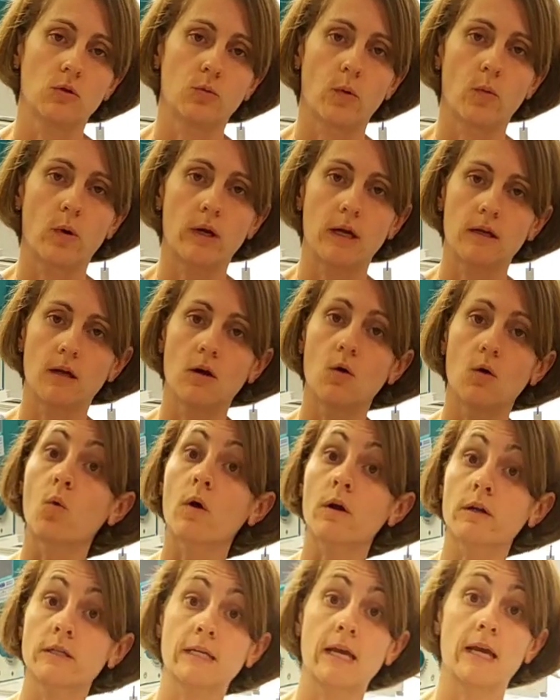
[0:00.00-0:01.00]
We want to know
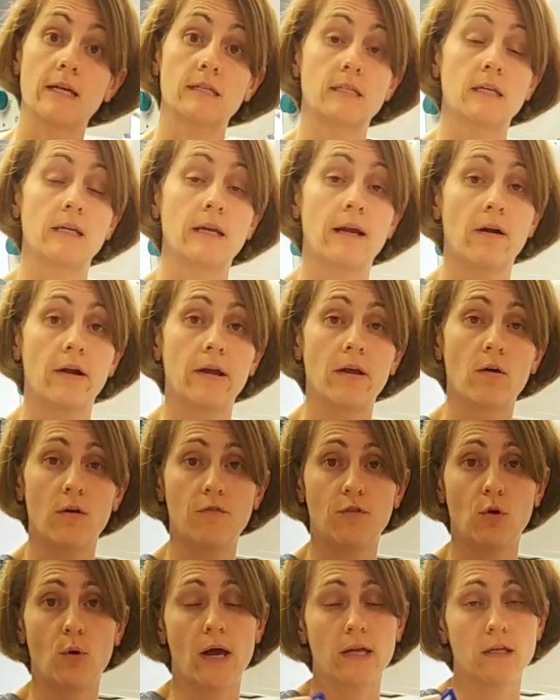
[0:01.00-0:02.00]
worst case scenario,
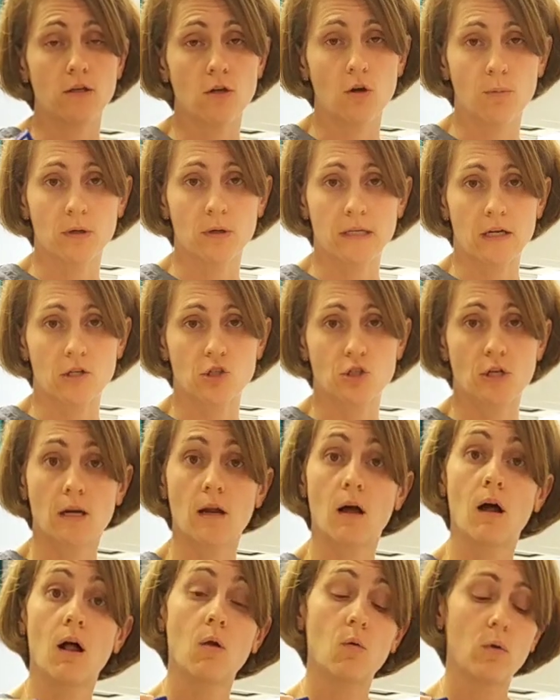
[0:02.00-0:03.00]
if you had no protection at
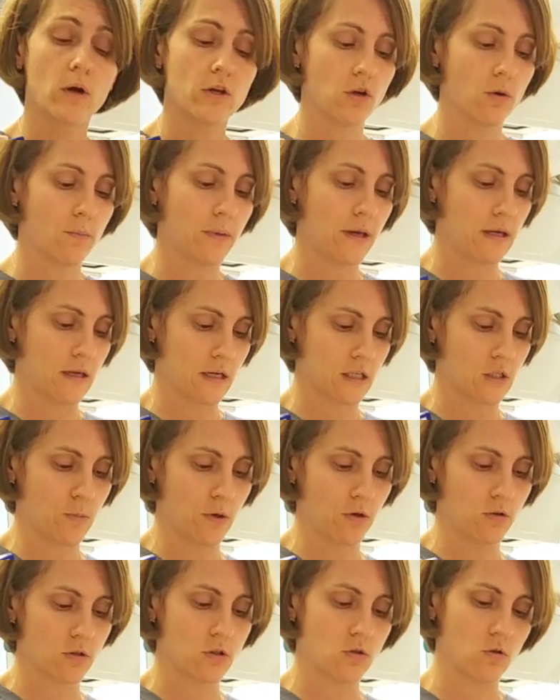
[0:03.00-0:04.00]
all, what you're being
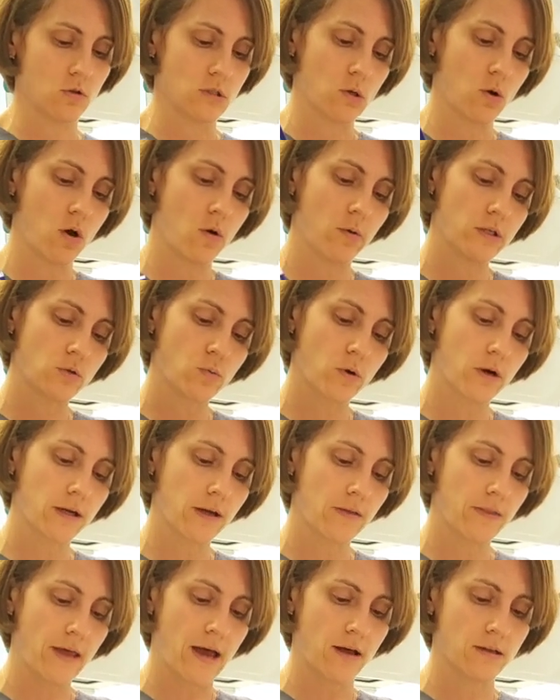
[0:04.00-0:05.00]
exposed to. So always wear it
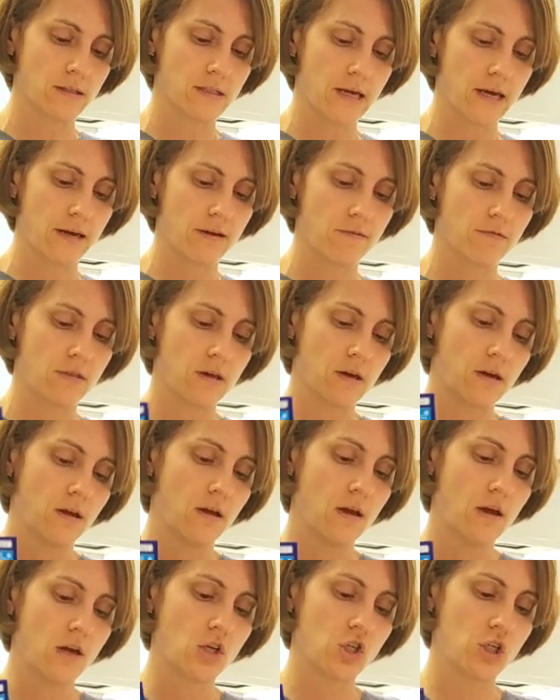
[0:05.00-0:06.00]
on the outside of the
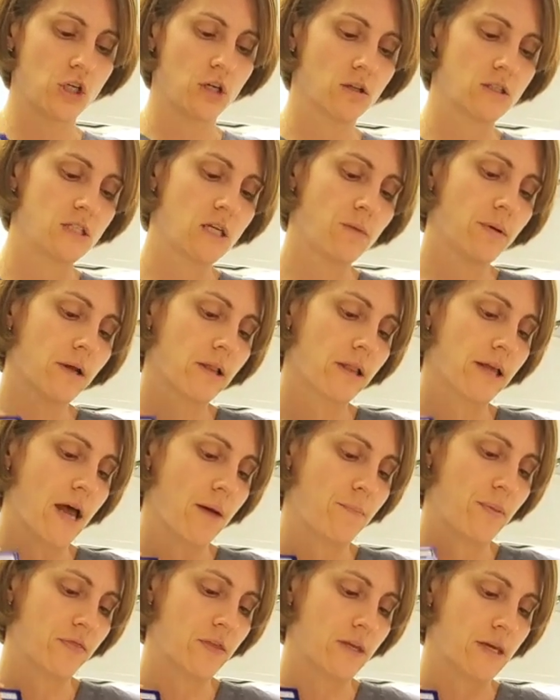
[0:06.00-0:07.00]
shield, typically
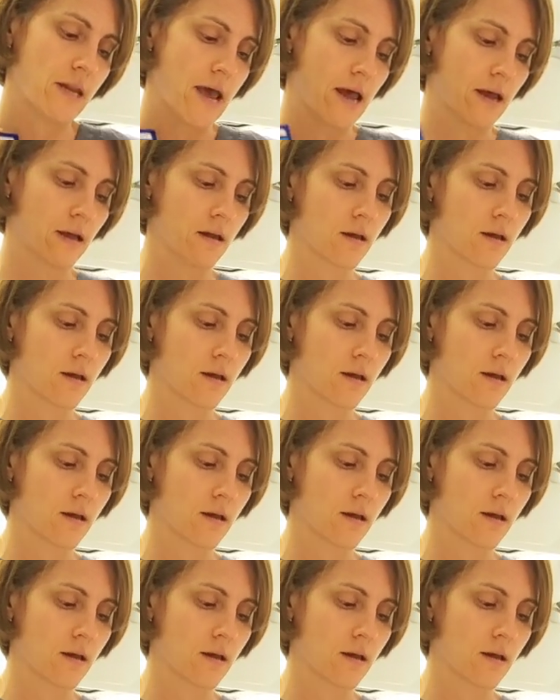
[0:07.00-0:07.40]
up at the neck.